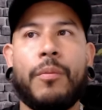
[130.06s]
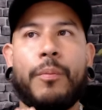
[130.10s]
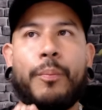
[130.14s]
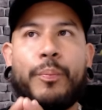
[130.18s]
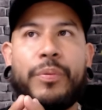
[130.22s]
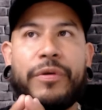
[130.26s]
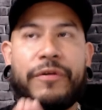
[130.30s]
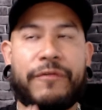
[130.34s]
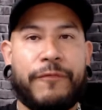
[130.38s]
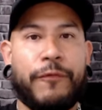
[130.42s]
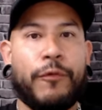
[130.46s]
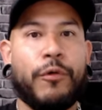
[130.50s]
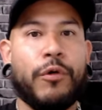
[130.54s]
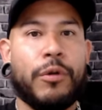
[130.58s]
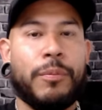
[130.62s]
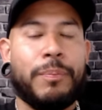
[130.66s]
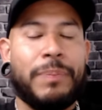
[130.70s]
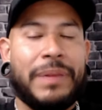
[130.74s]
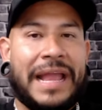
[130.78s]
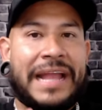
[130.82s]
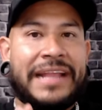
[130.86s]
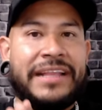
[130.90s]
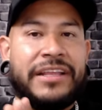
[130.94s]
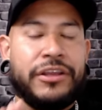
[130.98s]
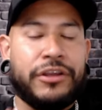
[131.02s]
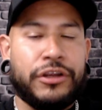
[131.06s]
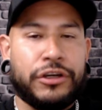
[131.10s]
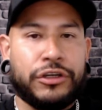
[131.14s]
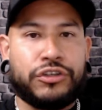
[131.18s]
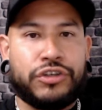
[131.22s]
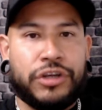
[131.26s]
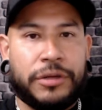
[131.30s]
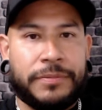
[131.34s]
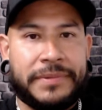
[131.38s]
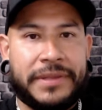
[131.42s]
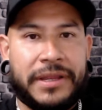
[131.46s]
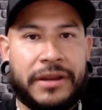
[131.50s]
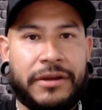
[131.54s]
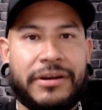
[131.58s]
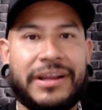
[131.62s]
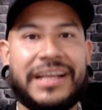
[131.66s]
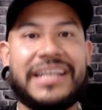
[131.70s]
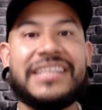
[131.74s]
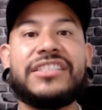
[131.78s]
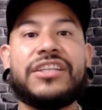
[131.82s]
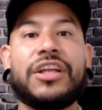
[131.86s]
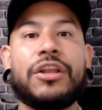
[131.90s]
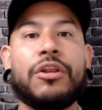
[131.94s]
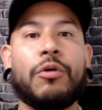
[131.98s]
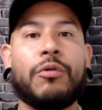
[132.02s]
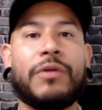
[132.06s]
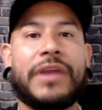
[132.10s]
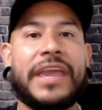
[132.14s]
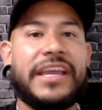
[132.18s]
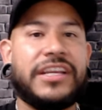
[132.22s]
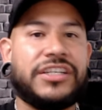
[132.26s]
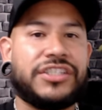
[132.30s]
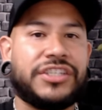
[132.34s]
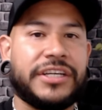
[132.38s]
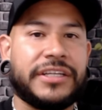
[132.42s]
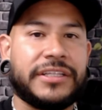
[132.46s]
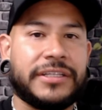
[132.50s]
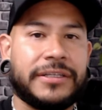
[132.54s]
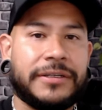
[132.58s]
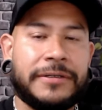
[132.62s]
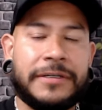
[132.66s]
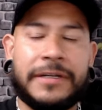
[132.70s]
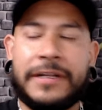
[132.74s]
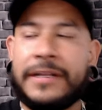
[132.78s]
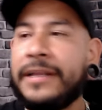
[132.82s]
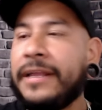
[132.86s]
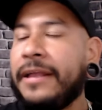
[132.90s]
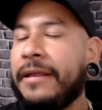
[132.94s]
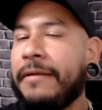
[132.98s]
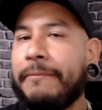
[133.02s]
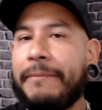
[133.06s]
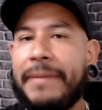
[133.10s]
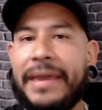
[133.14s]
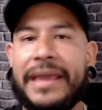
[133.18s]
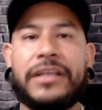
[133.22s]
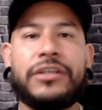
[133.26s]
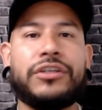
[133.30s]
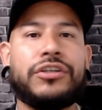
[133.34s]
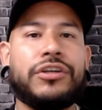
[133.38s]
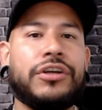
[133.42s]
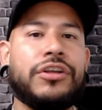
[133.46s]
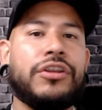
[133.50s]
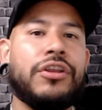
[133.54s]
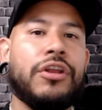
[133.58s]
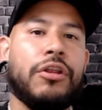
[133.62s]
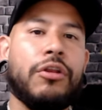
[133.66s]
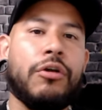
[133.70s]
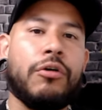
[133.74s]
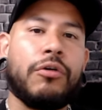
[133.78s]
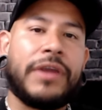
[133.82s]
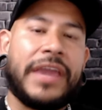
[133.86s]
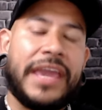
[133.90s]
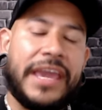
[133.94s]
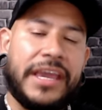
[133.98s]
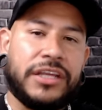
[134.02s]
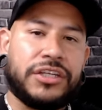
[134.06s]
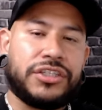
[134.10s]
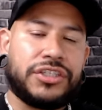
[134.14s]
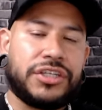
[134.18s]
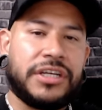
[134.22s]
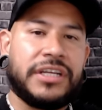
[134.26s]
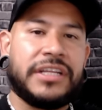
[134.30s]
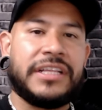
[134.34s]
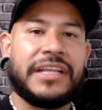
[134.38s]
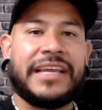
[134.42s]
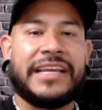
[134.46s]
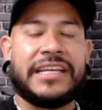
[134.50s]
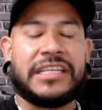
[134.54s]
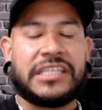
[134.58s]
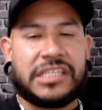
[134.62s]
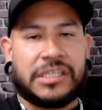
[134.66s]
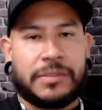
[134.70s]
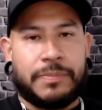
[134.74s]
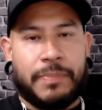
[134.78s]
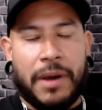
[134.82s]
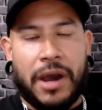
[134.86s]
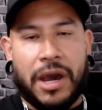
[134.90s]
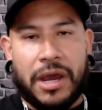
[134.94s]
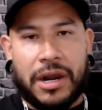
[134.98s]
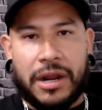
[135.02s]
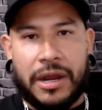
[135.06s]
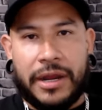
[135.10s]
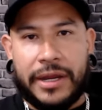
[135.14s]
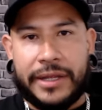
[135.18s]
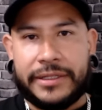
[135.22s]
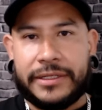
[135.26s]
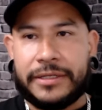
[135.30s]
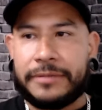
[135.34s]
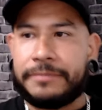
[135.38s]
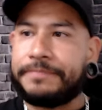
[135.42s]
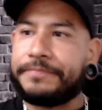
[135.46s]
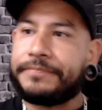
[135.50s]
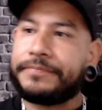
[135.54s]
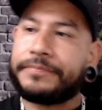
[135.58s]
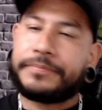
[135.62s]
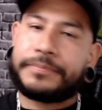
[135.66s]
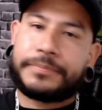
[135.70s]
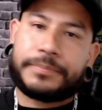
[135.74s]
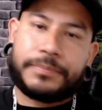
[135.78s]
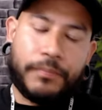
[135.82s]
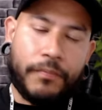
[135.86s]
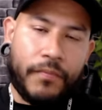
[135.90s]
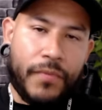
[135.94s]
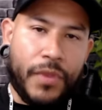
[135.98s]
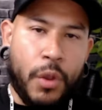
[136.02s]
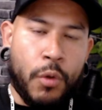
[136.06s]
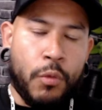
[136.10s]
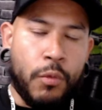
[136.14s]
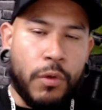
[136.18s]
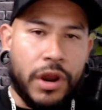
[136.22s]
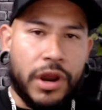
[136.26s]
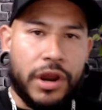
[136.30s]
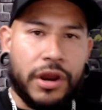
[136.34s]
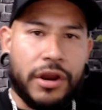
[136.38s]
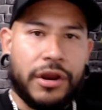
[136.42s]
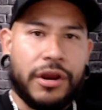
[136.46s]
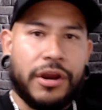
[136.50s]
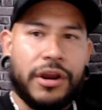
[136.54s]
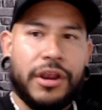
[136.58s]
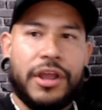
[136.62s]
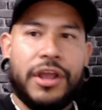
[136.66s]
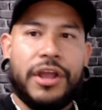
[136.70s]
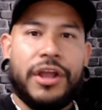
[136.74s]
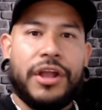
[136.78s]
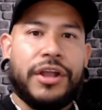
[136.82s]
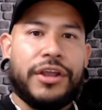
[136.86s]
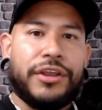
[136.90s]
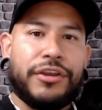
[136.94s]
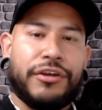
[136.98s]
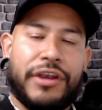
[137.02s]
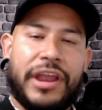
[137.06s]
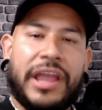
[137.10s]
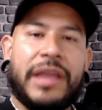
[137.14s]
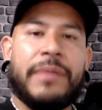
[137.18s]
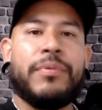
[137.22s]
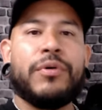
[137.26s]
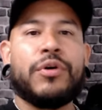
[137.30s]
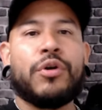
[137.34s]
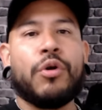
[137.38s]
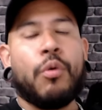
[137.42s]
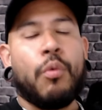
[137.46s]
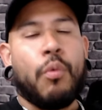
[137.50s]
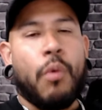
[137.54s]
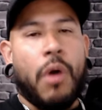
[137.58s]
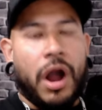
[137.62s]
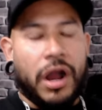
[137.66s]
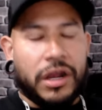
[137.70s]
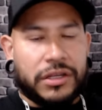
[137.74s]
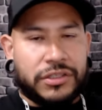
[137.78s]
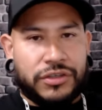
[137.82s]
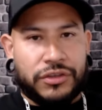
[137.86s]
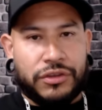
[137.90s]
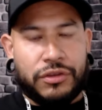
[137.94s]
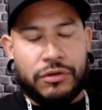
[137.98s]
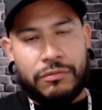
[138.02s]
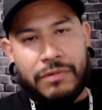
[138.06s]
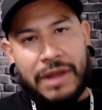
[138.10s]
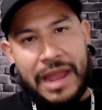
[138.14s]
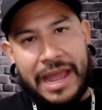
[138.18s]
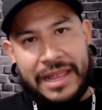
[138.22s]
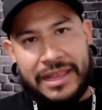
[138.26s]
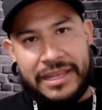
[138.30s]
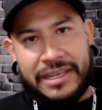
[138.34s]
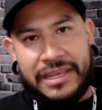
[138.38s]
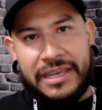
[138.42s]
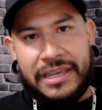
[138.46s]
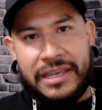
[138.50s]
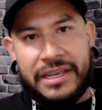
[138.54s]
before planning your trip there is the location. Make sure the location is spot on, where you're able to walk to the rally,